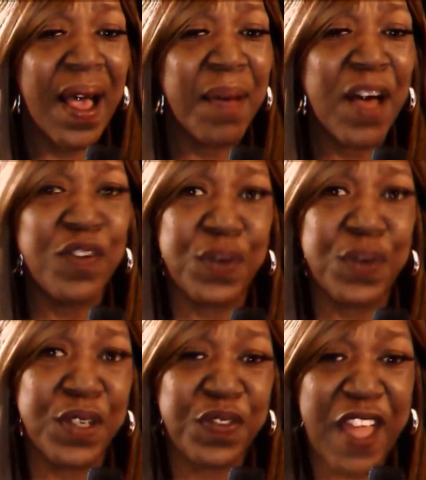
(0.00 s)
About
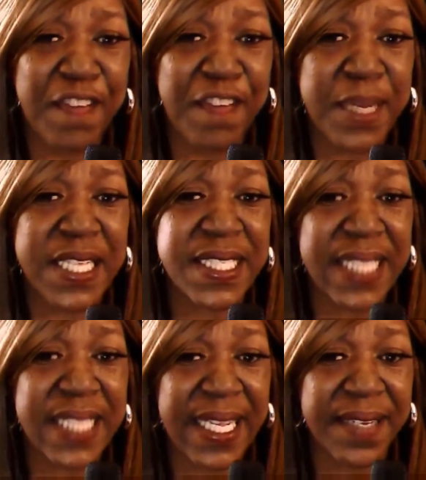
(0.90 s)
four to five minutes
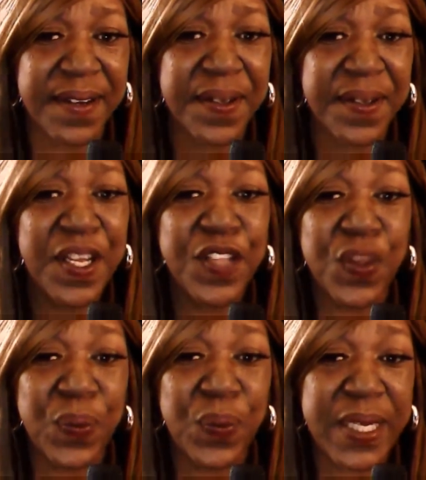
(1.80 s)
later,
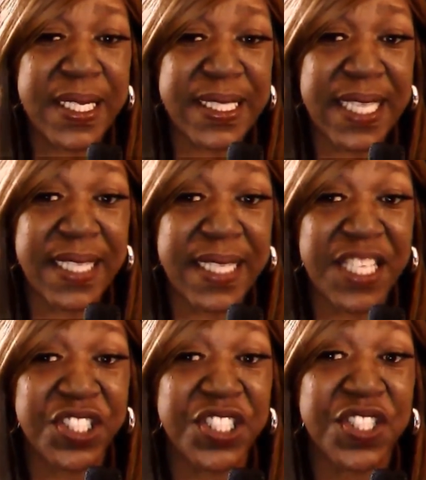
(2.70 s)
the witness said
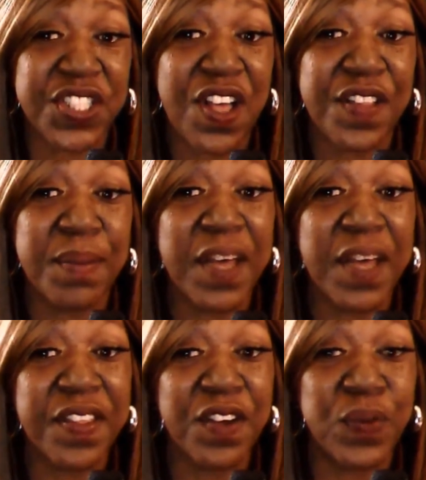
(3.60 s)
that she saw the
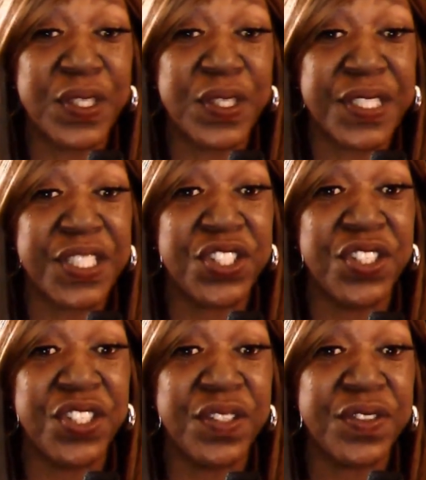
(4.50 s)
mother of Wilson's
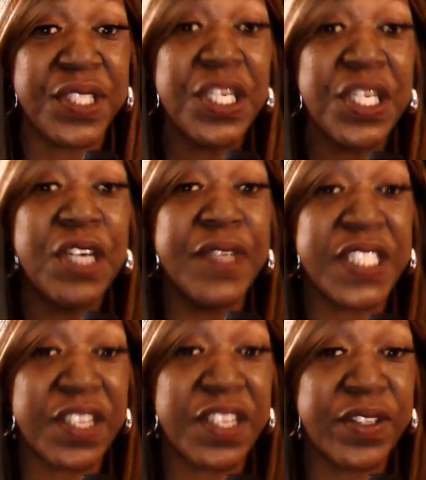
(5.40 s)
children
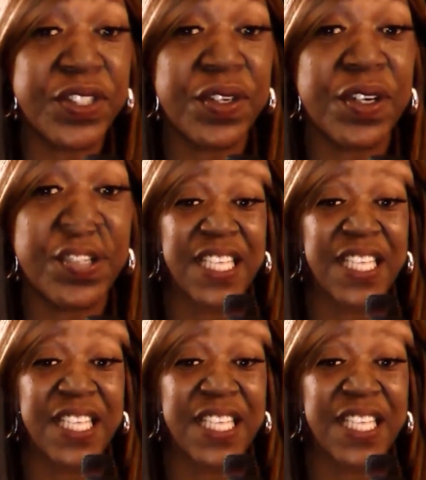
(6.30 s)
return to her